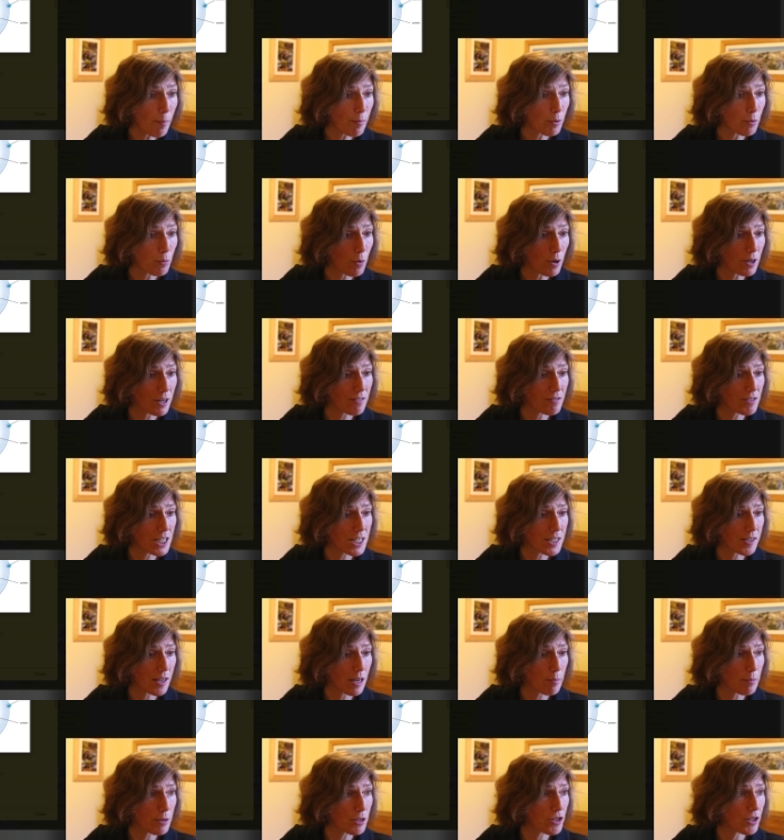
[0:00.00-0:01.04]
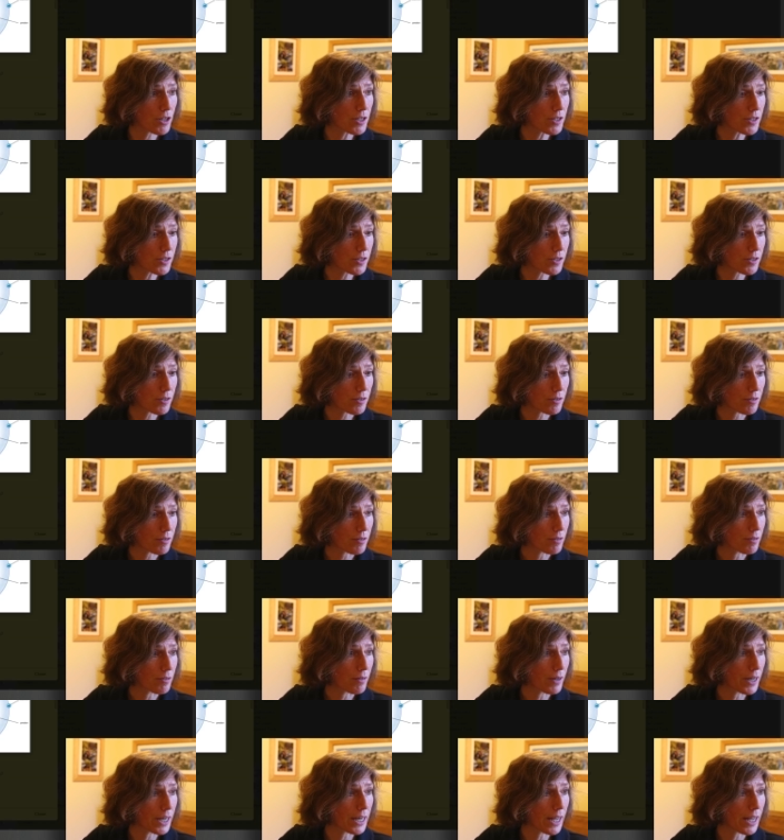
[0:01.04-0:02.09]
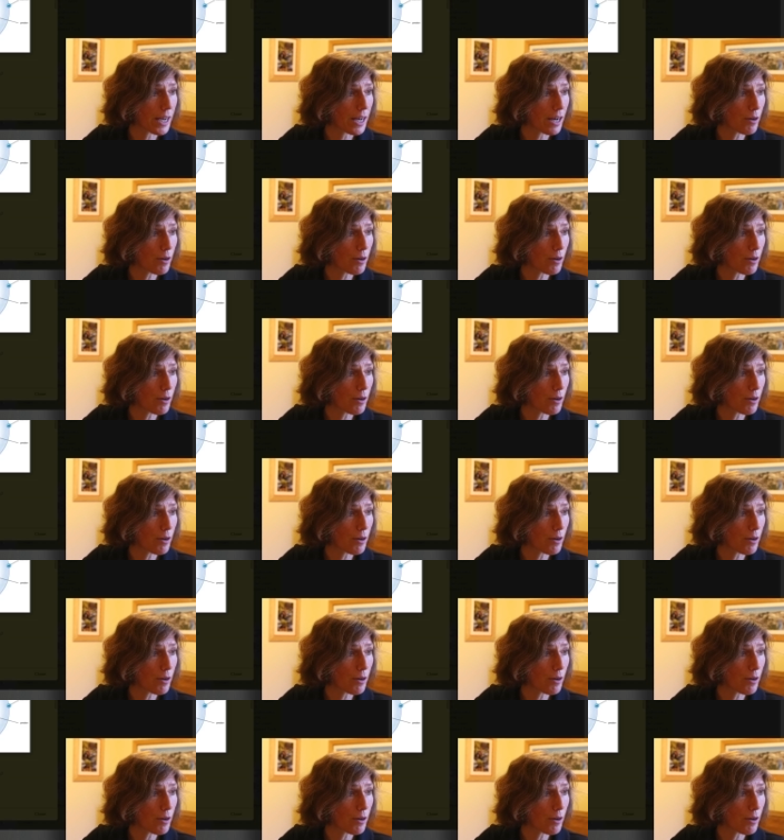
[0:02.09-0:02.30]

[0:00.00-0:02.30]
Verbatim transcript: one of these images right now